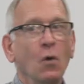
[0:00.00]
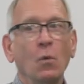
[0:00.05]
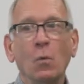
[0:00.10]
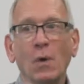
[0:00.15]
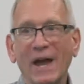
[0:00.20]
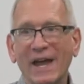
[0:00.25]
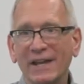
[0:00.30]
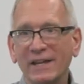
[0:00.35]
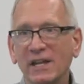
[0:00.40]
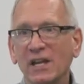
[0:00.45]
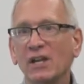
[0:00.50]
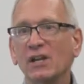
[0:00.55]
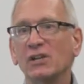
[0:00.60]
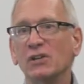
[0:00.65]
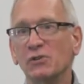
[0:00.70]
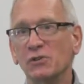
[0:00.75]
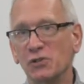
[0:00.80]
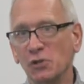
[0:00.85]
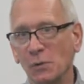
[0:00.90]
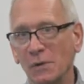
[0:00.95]
when
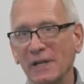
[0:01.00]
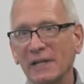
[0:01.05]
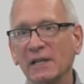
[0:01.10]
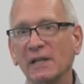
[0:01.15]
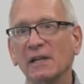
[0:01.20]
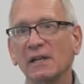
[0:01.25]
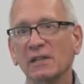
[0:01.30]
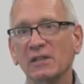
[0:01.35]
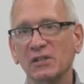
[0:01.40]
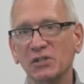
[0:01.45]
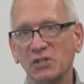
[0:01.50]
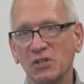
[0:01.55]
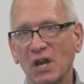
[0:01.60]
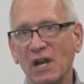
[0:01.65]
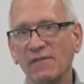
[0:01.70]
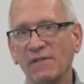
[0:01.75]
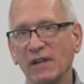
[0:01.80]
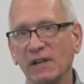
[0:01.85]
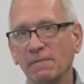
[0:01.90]
you're doing the shaving.